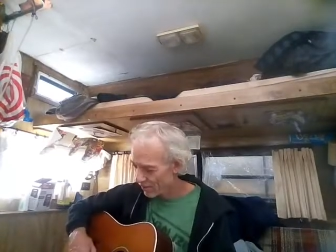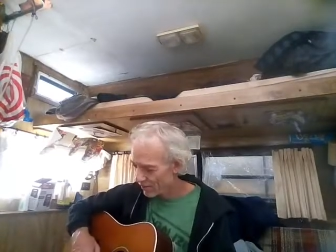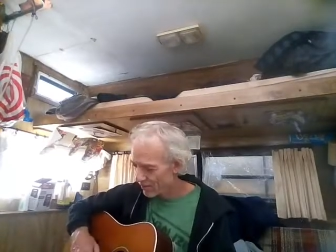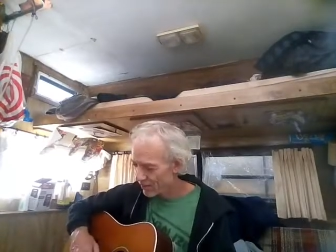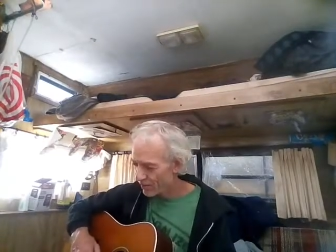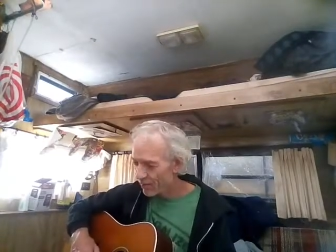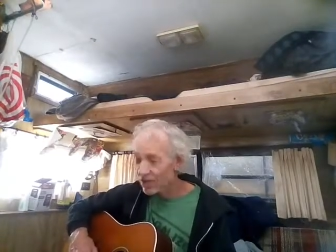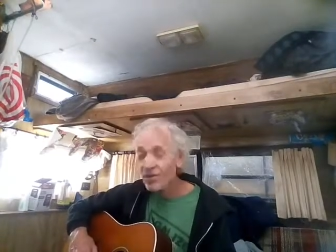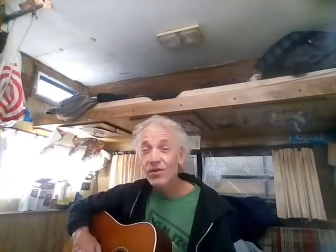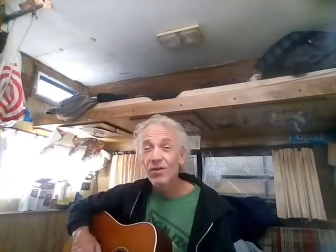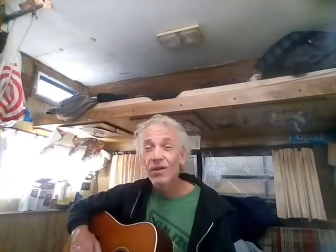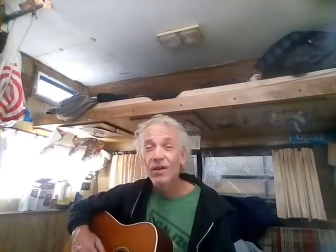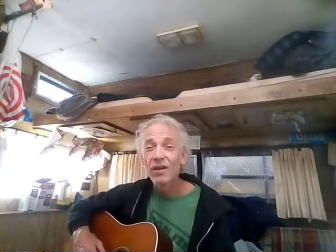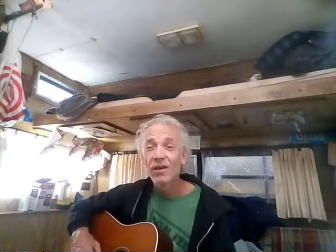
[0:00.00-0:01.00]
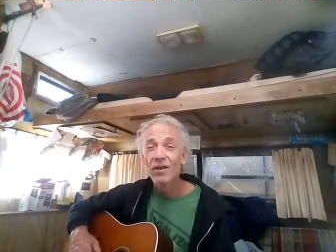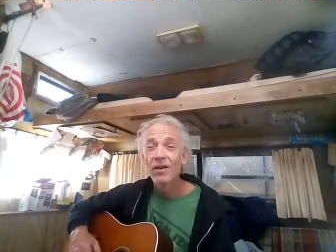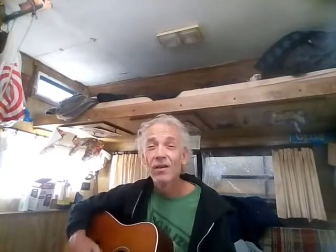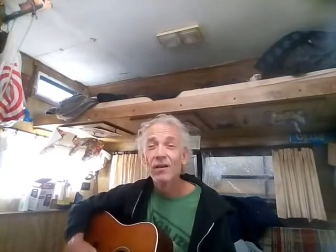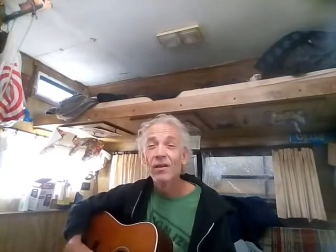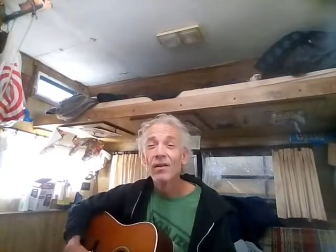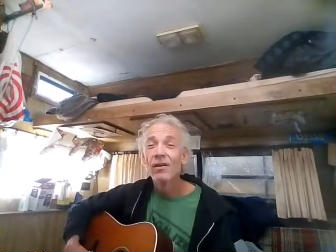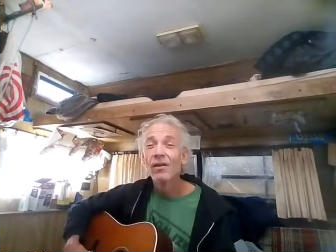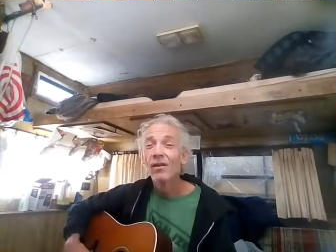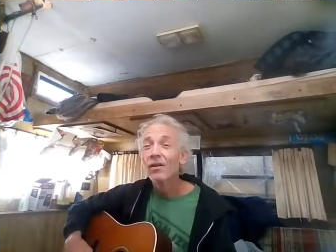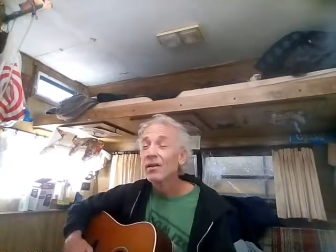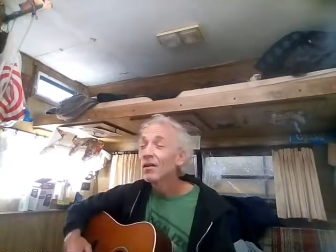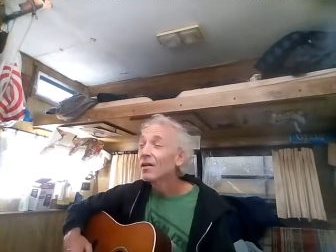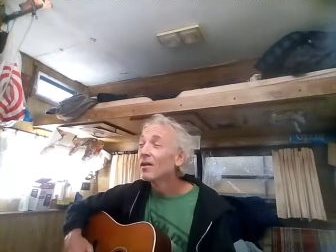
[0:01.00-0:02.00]
It's a mystery.
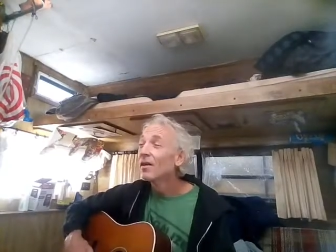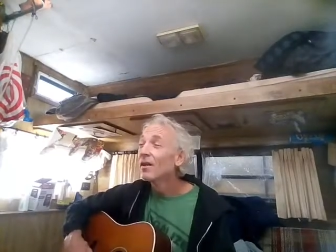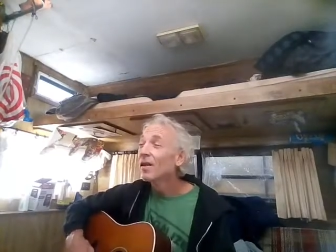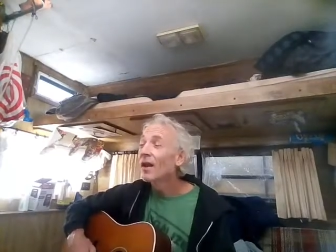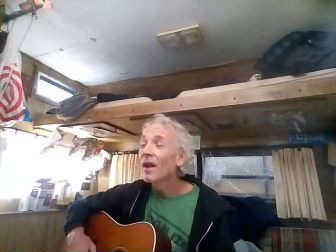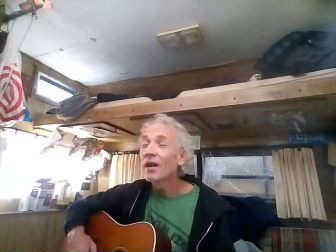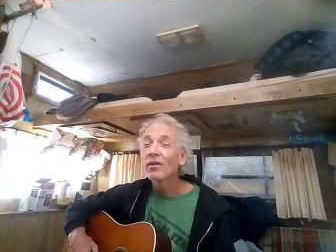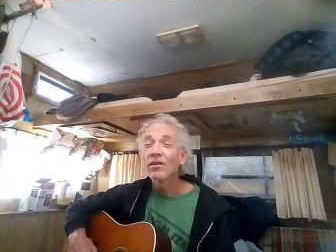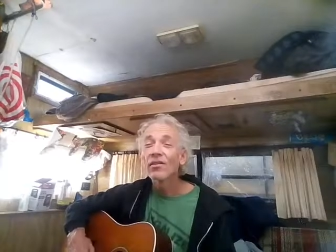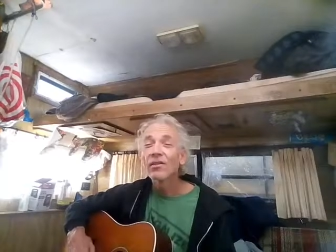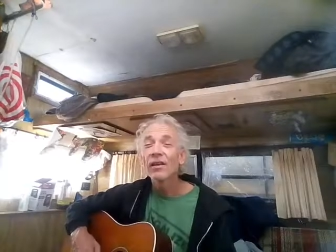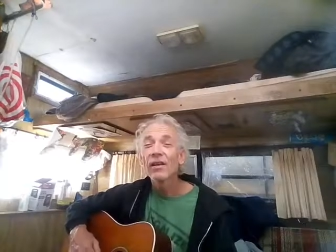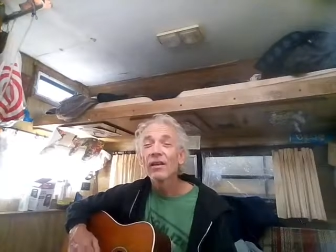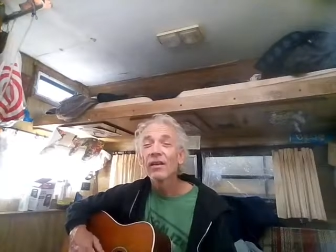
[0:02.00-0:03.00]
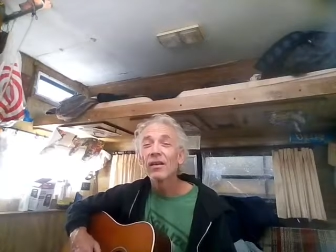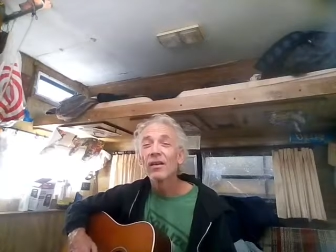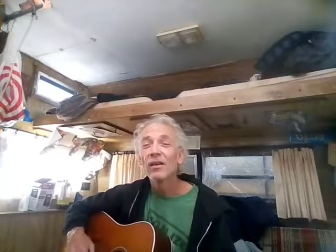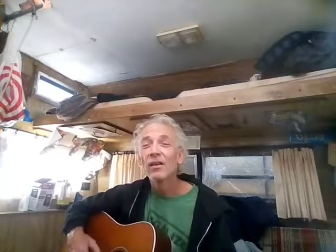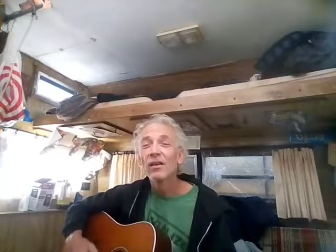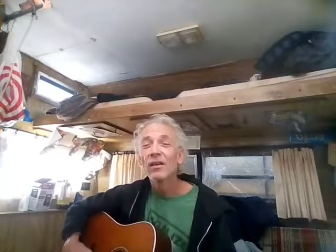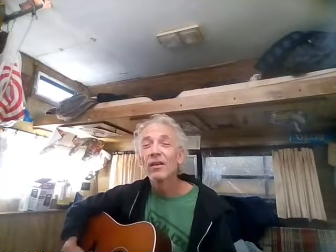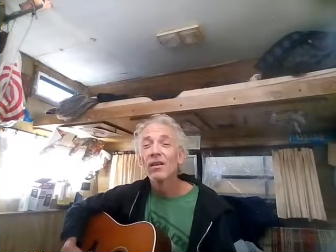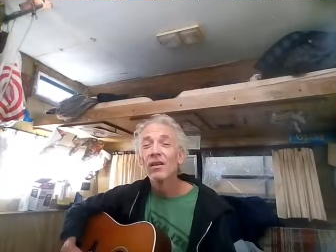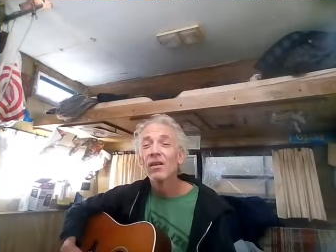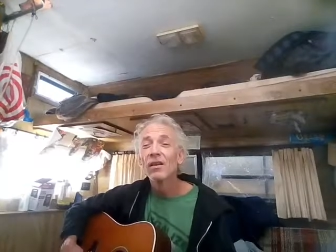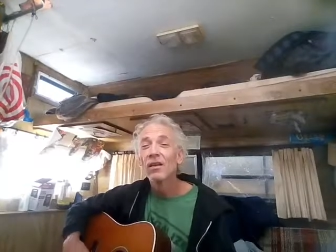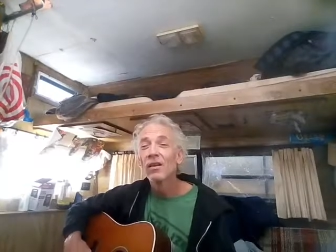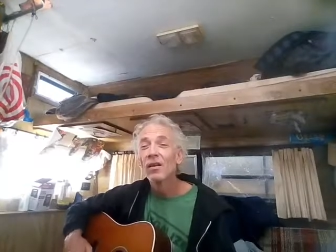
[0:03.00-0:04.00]
And I'll just sit here
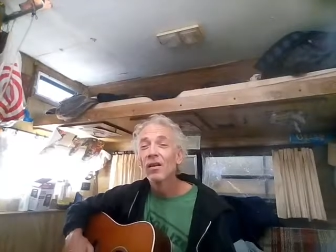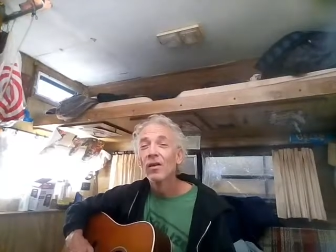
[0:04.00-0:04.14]
and